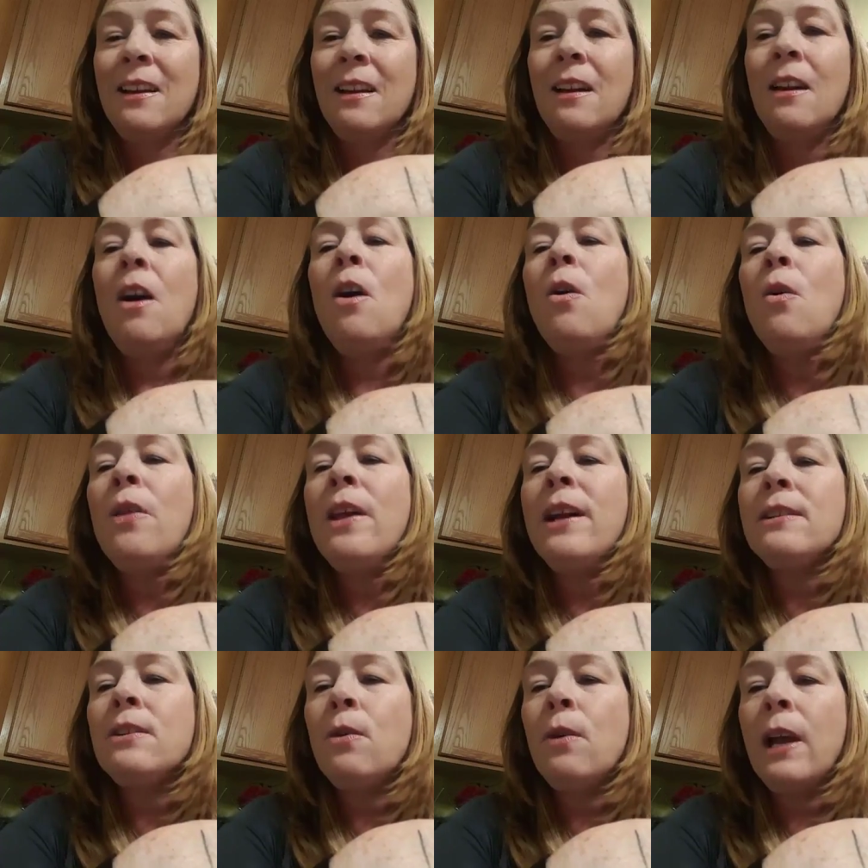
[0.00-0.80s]
Oh,
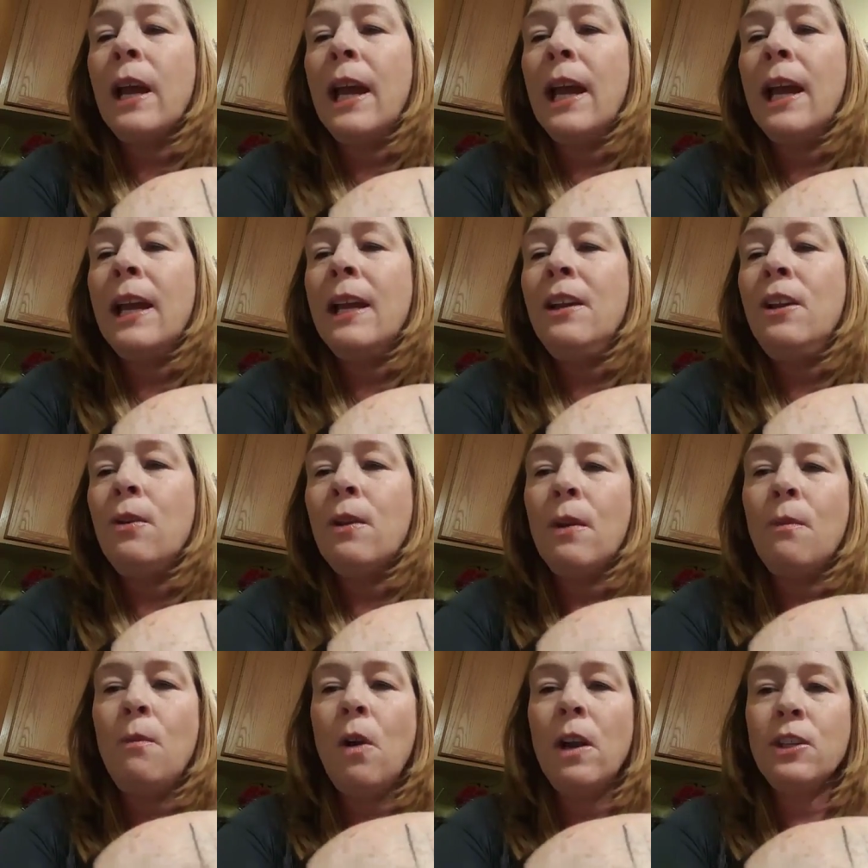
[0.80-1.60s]
that's okay. You
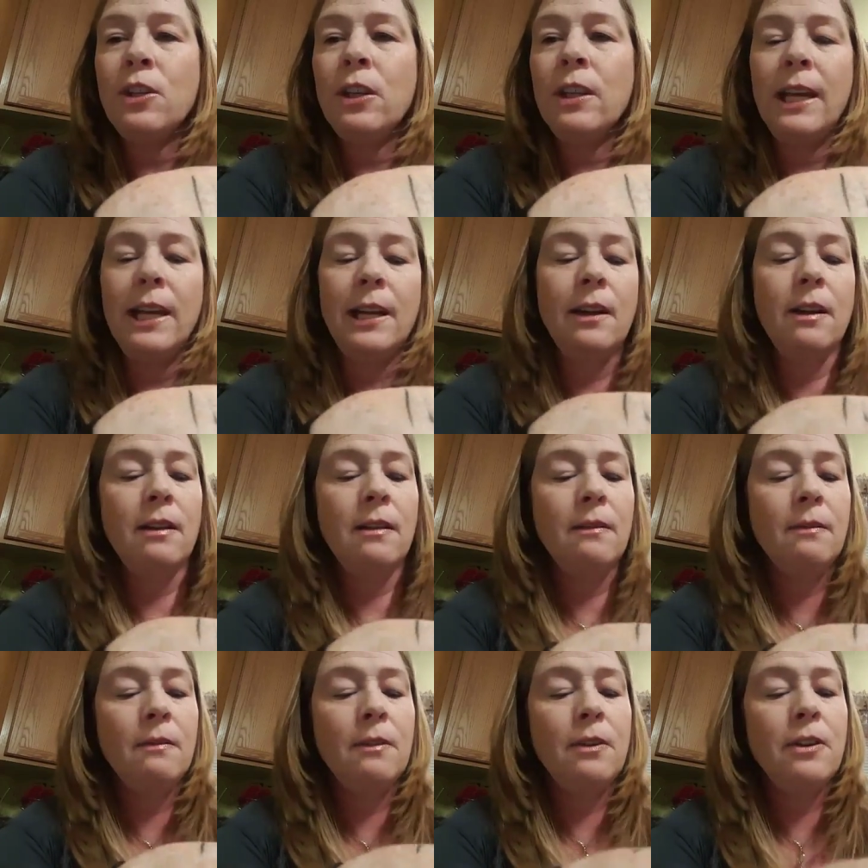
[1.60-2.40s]
can watch it later,
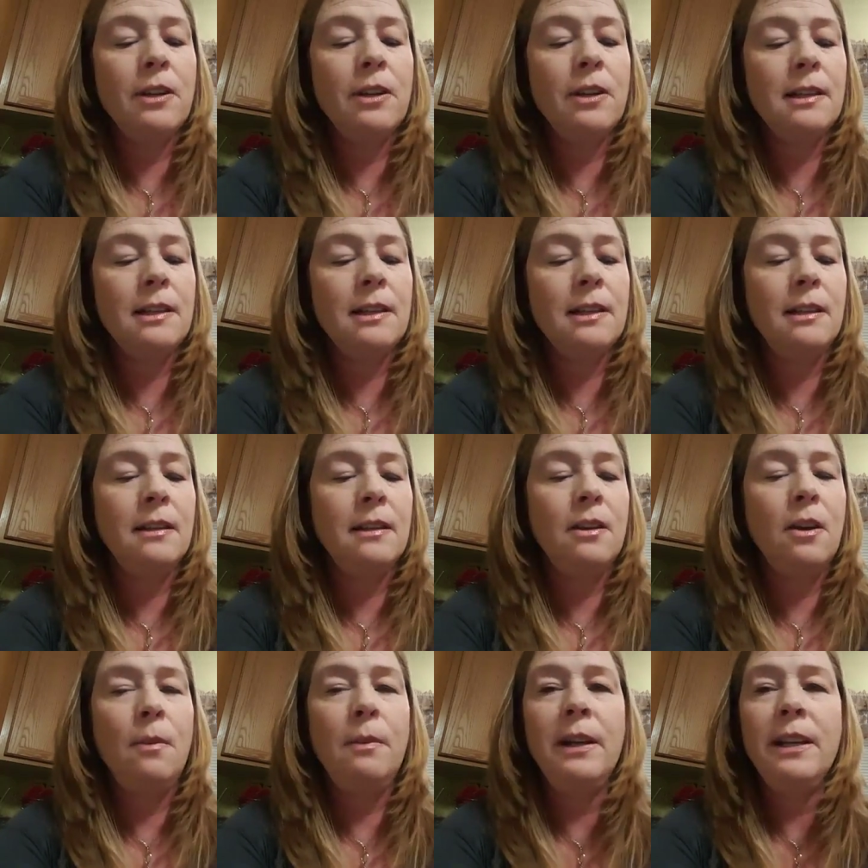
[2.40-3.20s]
Kristen.
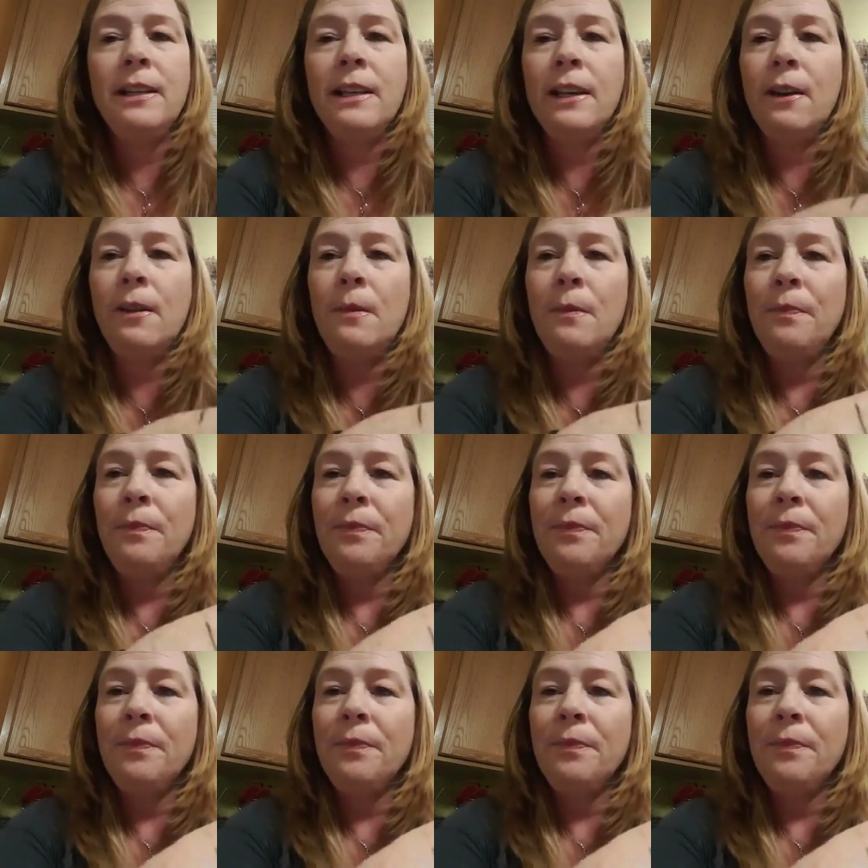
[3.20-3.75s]
No big deal.